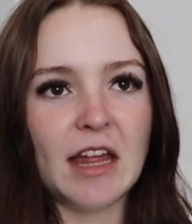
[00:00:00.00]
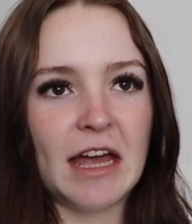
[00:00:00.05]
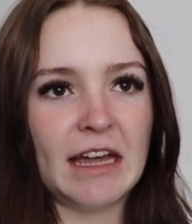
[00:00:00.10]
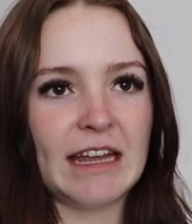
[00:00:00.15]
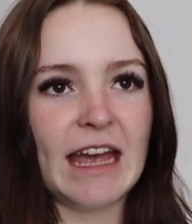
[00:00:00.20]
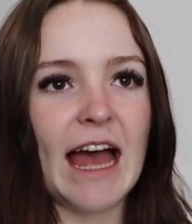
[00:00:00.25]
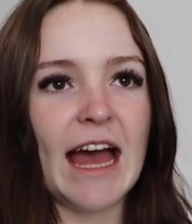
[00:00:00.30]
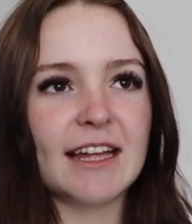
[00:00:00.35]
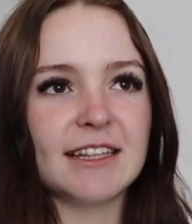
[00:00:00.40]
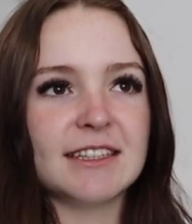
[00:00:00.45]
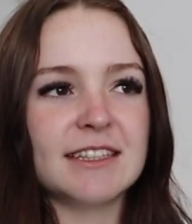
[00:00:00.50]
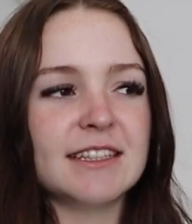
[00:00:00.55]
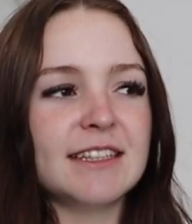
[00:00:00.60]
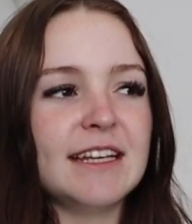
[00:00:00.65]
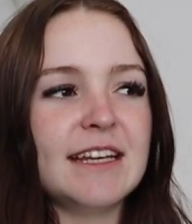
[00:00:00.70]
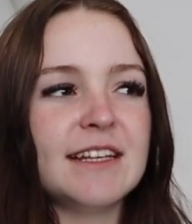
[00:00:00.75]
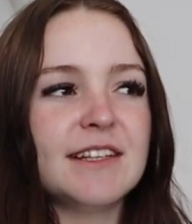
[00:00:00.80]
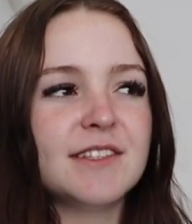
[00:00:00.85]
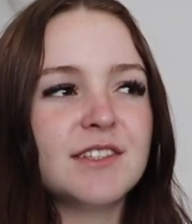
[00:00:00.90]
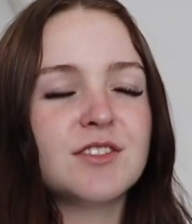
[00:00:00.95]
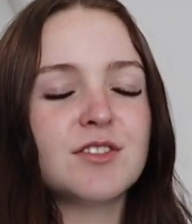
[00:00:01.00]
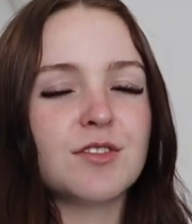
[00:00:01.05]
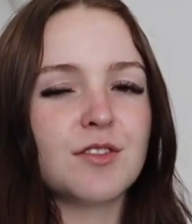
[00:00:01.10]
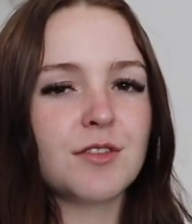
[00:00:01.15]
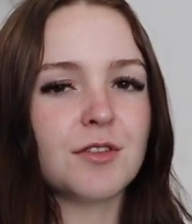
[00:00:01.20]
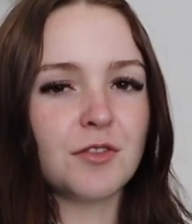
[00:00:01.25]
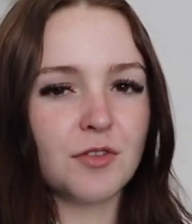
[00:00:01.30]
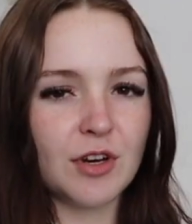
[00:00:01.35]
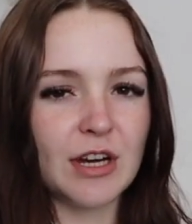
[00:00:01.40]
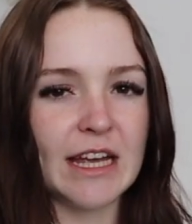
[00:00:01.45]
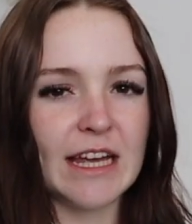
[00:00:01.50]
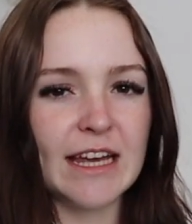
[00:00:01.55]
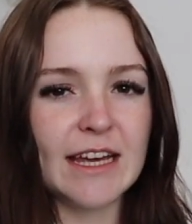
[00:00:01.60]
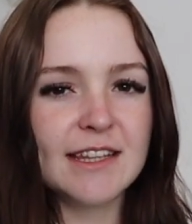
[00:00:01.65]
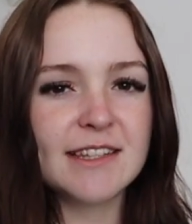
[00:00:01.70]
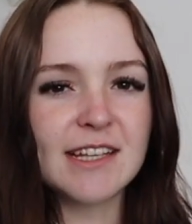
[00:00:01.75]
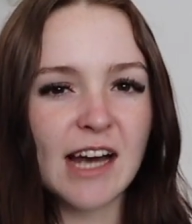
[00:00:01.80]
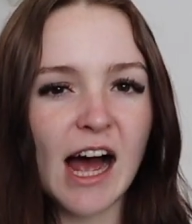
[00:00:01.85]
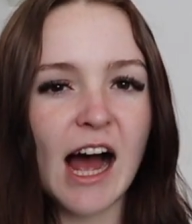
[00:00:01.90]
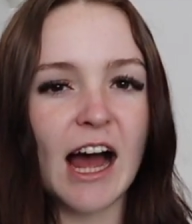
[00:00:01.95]
at least
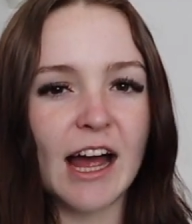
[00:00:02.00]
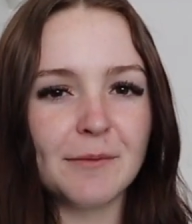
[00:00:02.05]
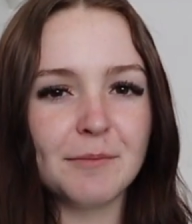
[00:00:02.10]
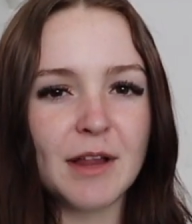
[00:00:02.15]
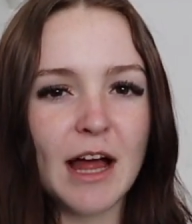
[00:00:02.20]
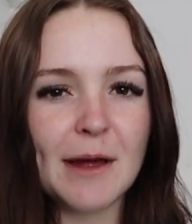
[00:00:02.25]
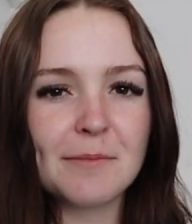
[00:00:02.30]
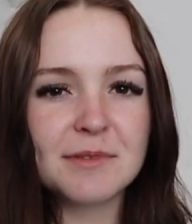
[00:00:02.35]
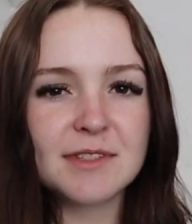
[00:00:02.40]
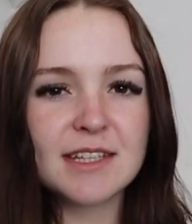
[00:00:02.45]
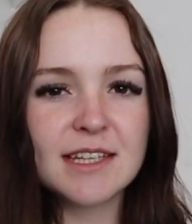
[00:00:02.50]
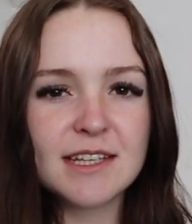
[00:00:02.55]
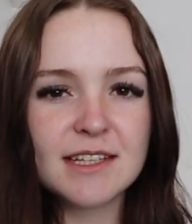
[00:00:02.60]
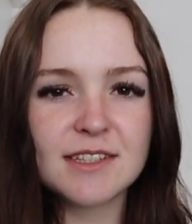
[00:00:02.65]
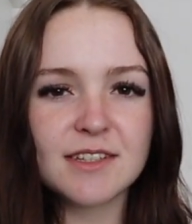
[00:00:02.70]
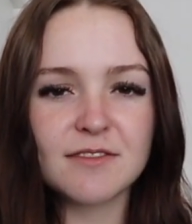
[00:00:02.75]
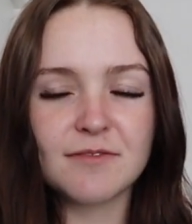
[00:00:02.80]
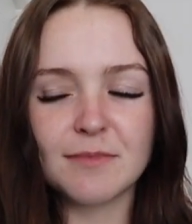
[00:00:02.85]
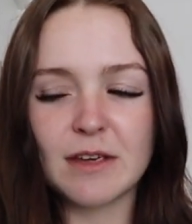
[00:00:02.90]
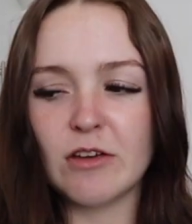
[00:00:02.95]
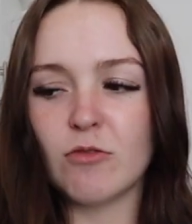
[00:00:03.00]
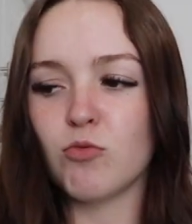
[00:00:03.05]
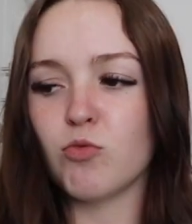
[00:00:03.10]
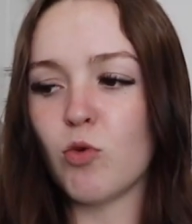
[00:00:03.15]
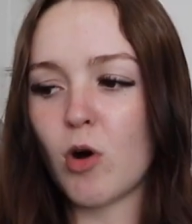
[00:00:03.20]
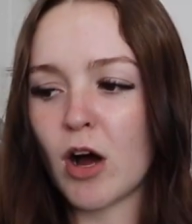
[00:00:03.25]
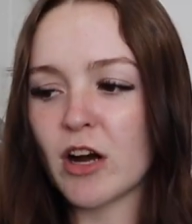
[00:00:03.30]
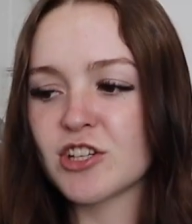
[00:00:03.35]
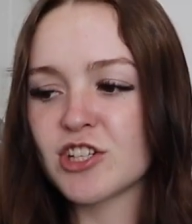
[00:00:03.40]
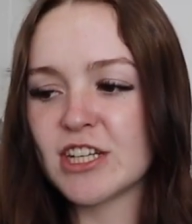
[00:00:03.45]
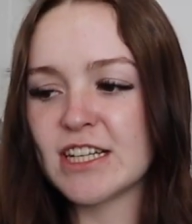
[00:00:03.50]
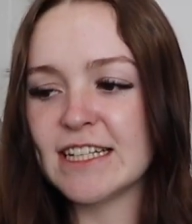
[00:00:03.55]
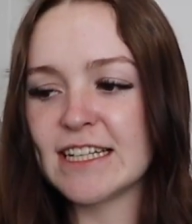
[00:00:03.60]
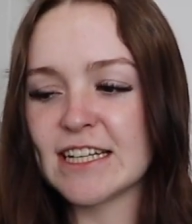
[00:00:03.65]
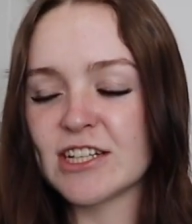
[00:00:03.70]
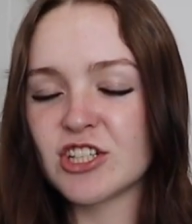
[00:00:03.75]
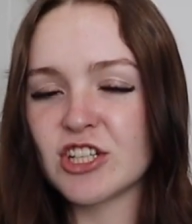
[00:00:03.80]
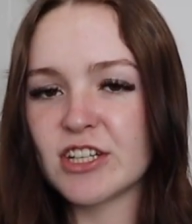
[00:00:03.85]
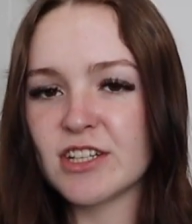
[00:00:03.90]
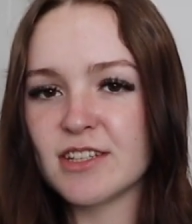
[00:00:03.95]
3 time lapses of me washing
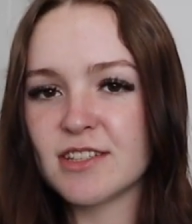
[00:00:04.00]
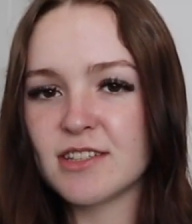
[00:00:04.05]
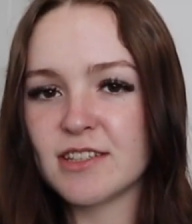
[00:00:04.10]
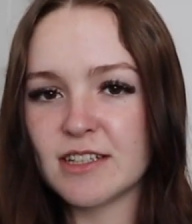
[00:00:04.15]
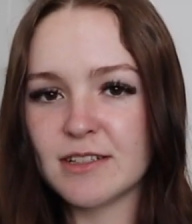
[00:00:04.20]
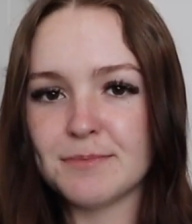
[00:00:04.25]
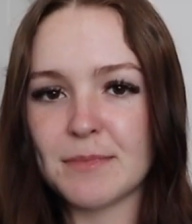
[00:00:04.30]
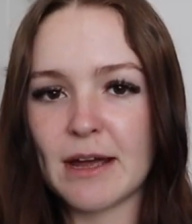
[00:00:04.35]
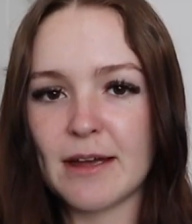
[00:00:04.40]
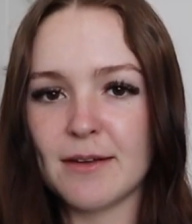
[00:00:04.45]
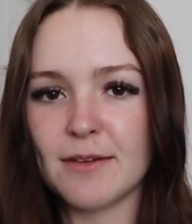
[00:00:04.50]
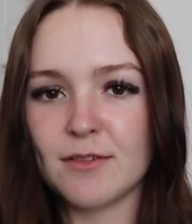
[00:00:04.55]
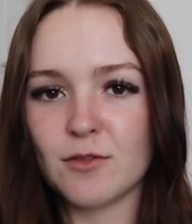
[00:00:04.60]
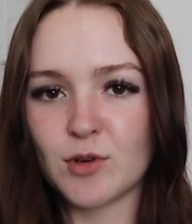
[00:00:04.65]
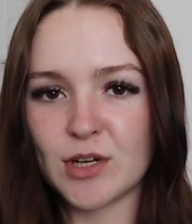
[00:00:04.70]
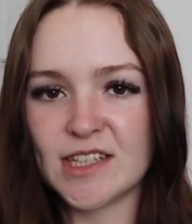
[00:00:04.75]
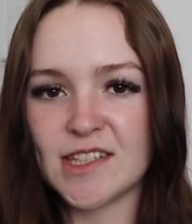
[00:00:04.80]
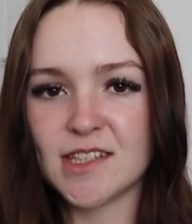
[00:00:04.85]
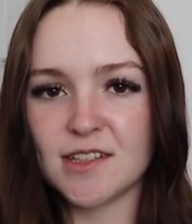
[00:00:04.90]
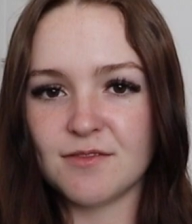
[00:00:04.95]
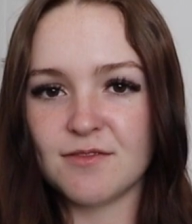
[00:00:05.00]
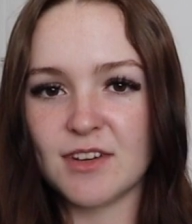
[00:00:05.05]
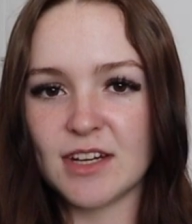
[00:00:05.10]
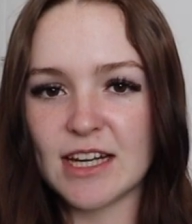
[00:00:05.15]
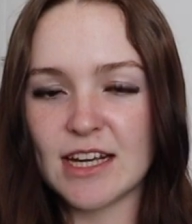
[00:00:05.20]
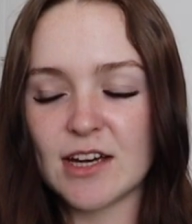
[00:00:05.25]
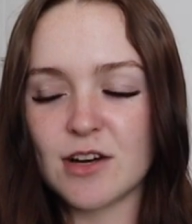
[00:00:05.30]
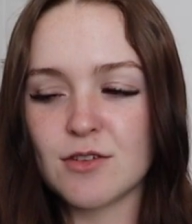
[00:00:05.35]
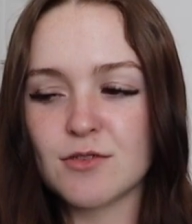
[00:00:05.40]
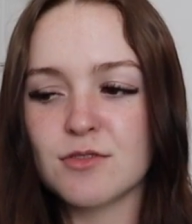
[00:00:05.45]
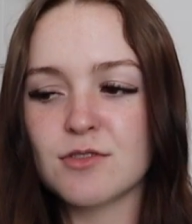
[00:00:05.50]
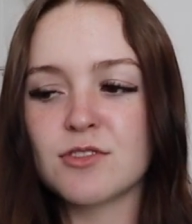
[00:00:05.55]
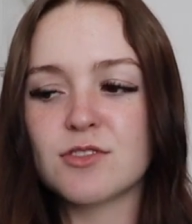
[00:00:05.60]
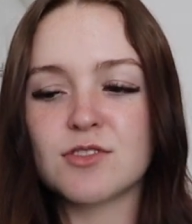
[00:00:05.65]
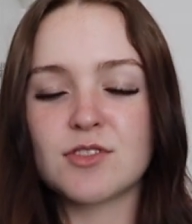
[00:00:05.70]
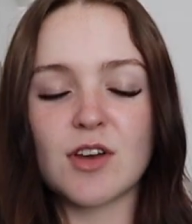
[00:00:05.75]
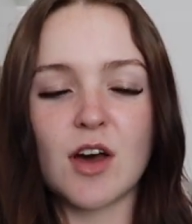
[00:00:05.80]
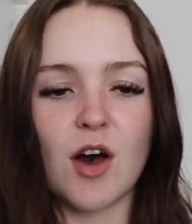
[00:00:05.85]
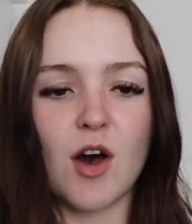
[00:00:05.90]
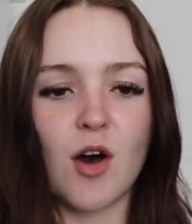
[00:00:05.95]
dishes in my recent videos,
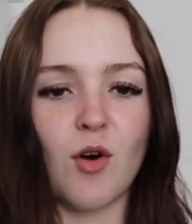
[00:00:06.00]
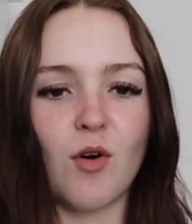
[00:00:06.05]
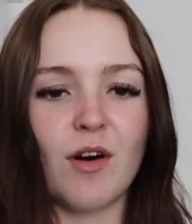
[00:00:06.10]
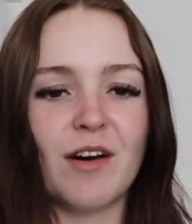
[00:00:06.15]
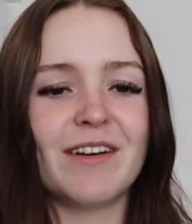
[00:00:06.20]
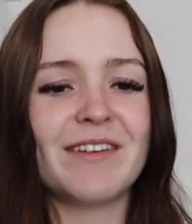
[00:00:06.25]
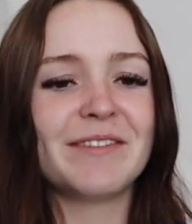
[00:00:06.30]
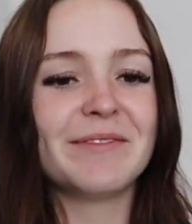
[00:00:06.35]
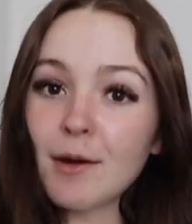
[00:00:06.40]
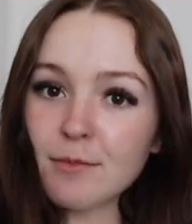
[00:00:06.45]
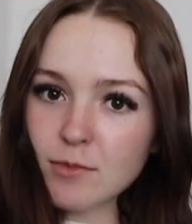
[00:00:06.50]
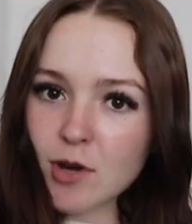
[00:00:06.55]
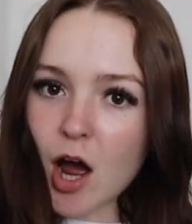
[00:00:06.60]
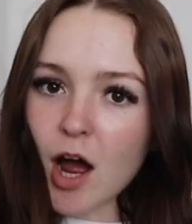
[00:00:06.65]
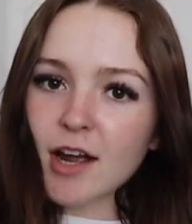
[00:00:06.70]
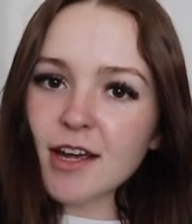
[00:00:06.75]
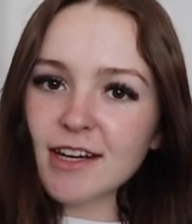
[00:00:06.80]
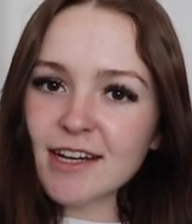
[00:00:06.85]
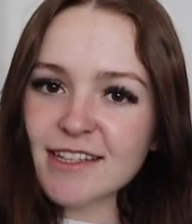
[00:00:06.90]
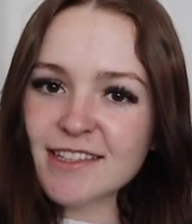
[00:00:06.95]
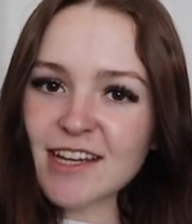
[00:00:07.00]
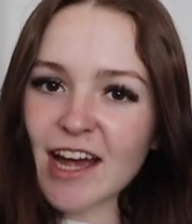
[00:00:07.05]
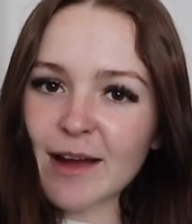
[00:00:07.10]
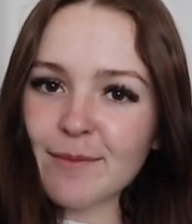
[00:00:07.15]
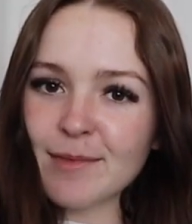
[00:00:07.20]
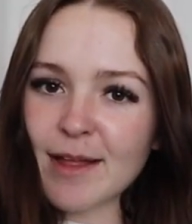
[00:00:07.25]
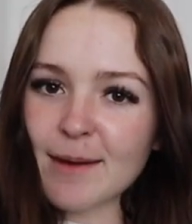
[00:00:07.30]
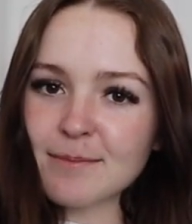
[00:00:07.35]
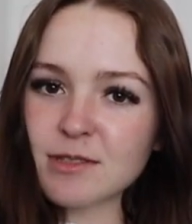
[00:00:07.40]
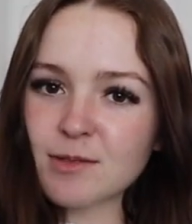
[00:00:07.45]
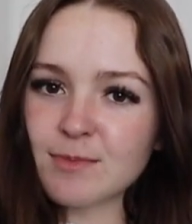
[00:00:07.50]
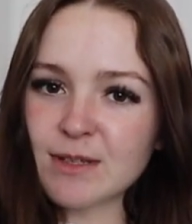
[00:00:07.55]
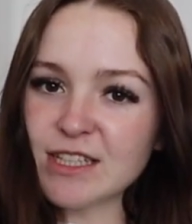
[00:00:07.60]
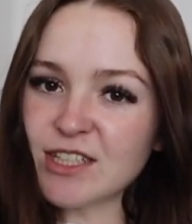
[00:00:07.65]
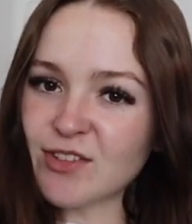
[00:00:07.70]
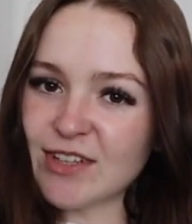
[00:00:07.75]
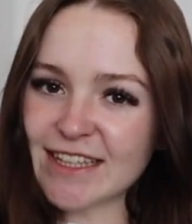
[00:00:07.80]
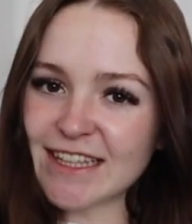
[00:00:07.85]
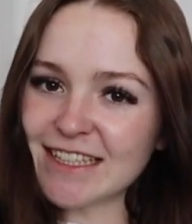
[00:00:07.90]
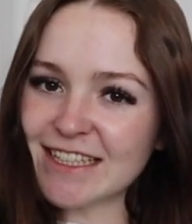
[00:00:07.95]
so I'm not gonna time lapse me
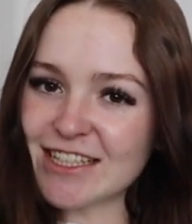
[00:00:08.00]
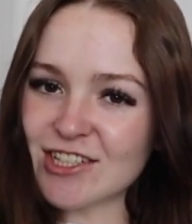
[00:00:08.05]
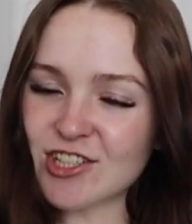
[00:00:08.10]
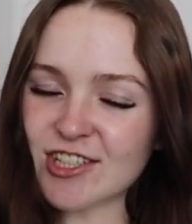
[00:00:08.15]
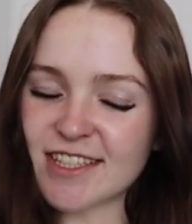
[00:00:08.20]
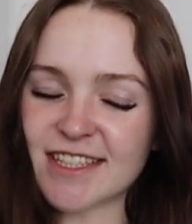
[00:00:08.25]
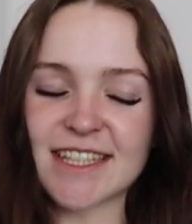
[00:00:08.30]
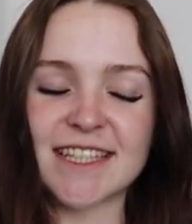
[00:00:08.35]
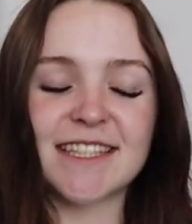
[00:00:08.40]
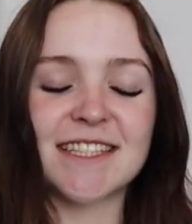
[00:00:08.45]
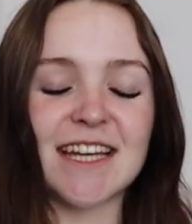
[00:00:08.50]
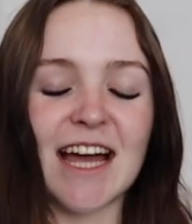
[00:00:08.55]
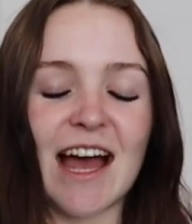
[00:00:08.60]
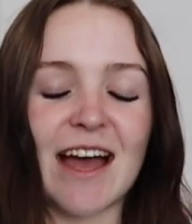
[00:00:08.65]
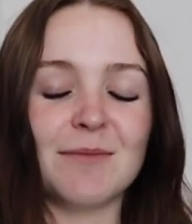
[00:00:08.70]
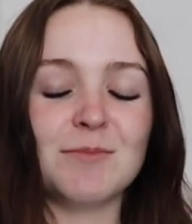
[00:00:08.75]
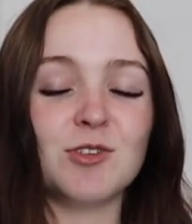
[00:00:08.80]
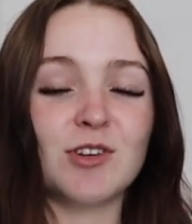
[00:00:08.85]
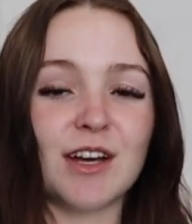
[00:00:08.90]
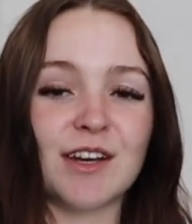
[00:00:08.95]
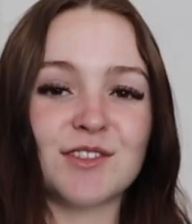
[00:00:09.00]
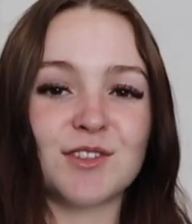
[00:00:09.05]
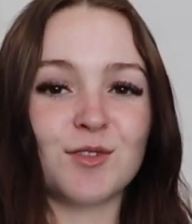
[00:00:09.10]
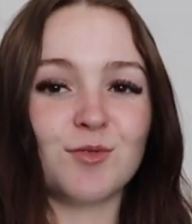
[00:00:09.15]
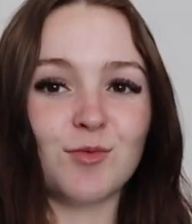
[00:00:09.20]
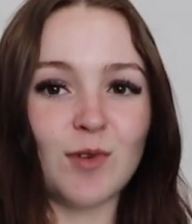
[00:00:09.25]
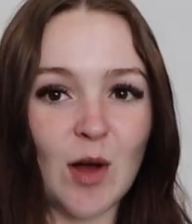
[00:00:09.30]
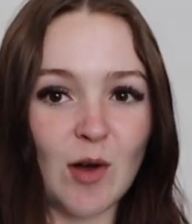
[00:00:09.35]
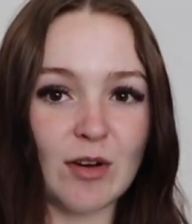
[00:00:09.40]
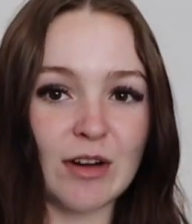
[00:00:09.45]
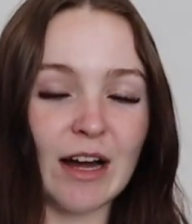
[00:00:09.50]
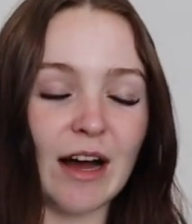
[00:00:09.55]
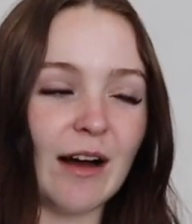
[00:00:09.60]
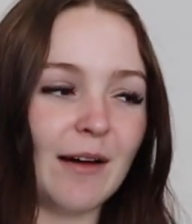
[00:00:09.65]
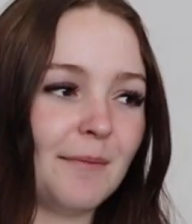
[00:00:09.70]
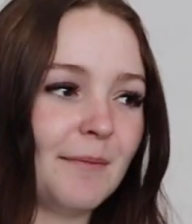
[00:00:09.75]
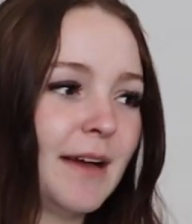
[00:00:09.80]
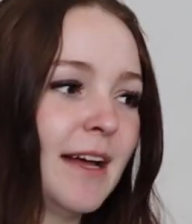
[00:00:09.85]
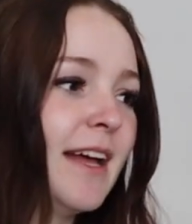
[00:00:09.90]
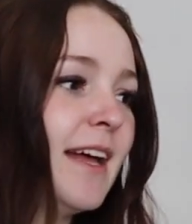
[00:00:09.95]
doing the dishes this time. You guys are
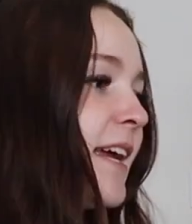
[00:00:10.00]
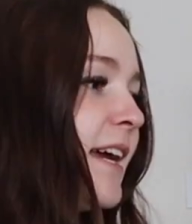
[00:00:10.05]
welcome.